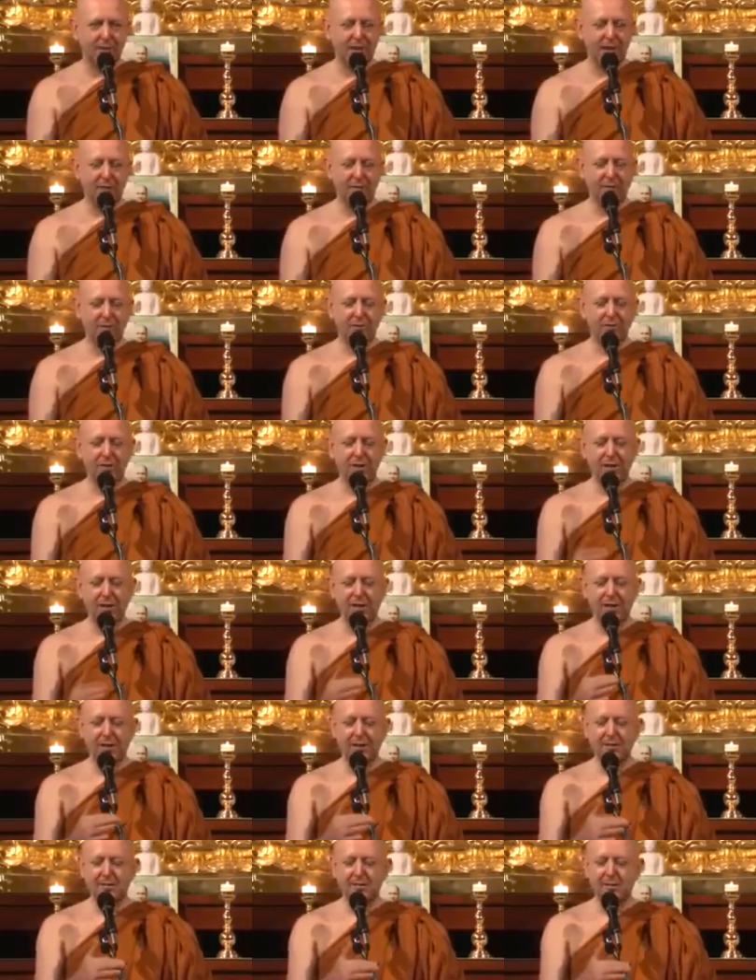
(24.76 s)
And if you're trying to
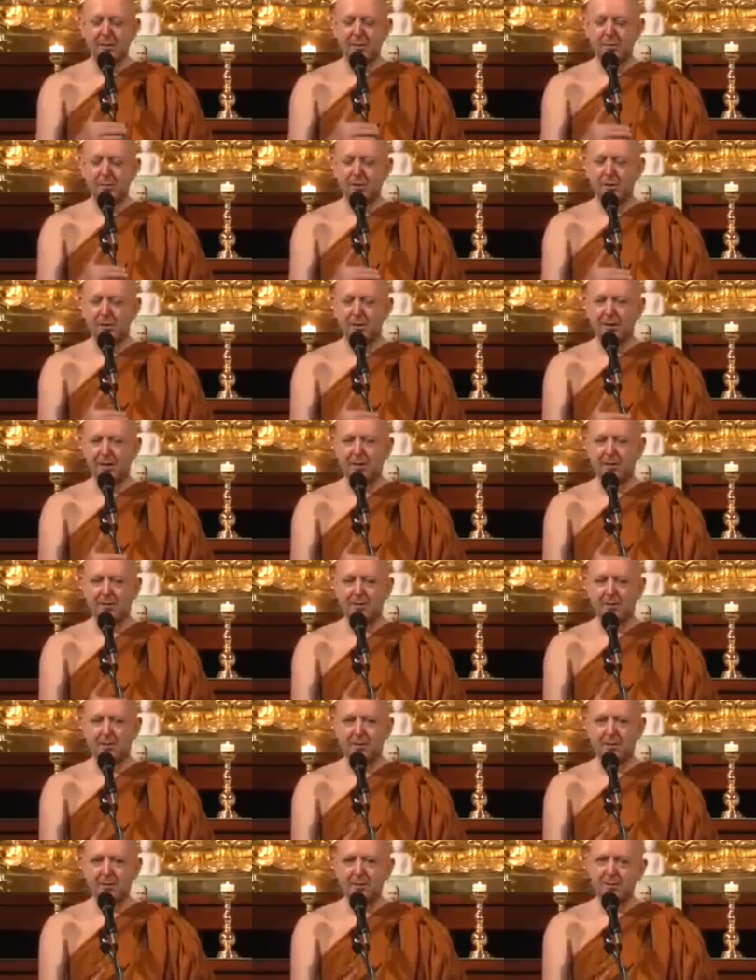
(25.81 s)
get something out
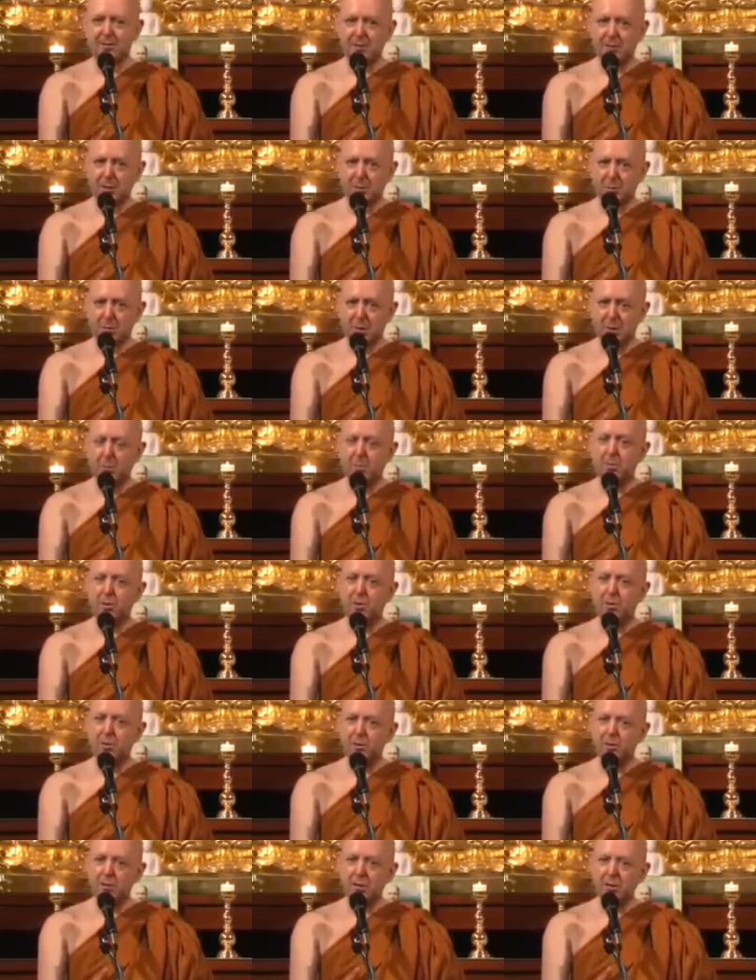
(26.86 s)
of this, then it might be a
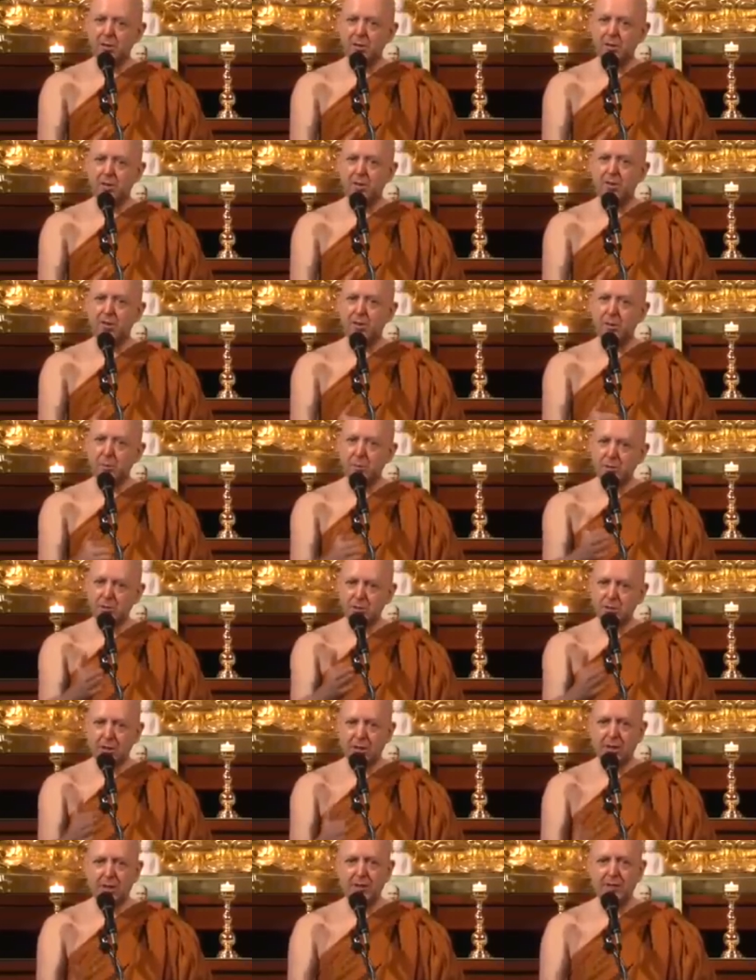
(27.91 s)
good idea that we
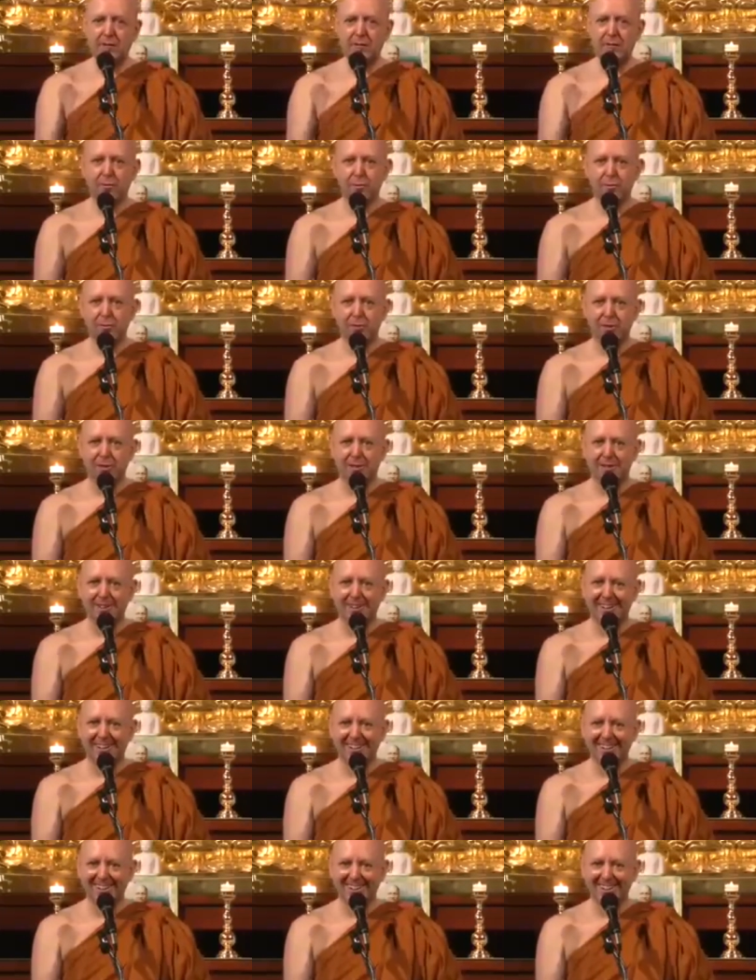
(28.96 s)
charge for it.